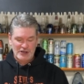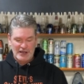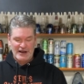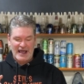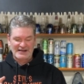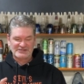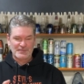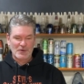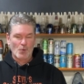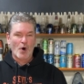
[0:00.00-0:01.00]
It has to
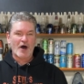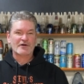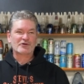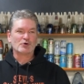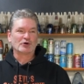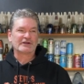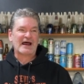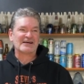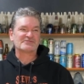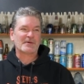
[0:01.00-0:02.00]
be water cooled, it
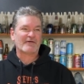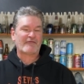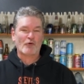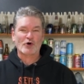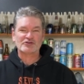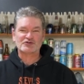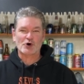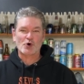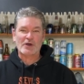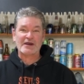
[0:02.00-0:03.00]
has to be a four
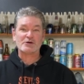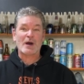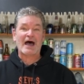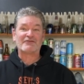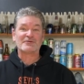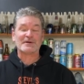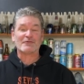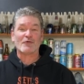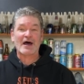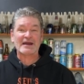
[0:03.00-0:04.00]
stroke, and you have to be
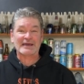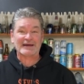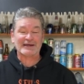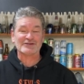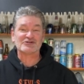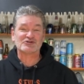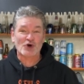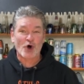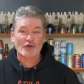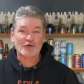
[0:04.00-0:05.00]
running it in
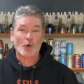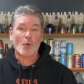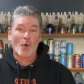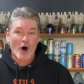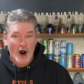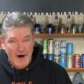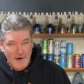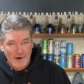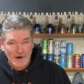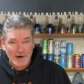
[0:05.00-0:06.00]
salt
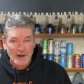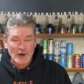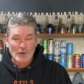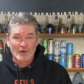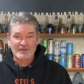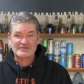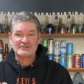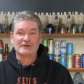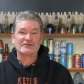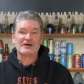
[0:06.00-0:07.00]
water, or
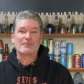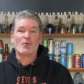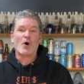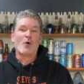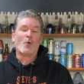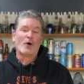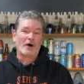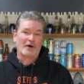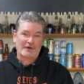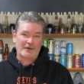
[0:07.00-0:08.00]
this little tip won't
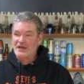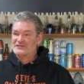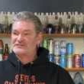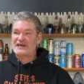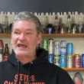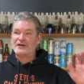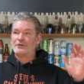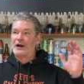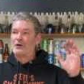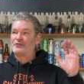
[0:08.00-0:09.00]
work say
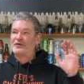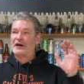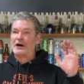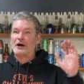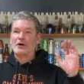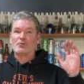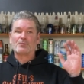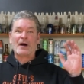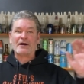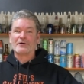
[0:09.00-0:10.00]
you're out there
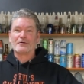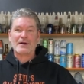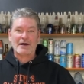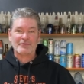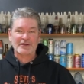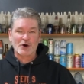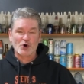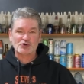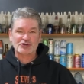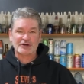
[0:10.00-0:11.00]
puttering around the
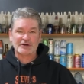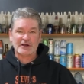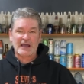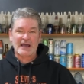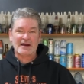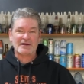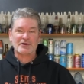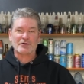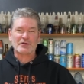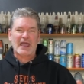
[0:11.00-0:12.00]
ocean and
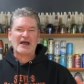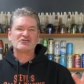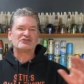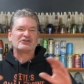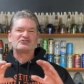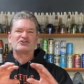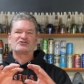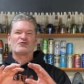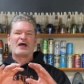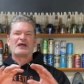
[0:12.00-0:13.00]
your engine is
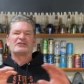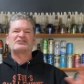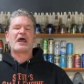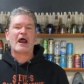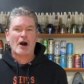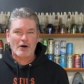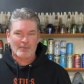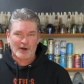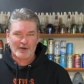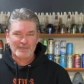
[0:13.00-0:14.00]
just running
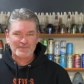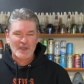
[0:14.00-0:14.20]
terrible.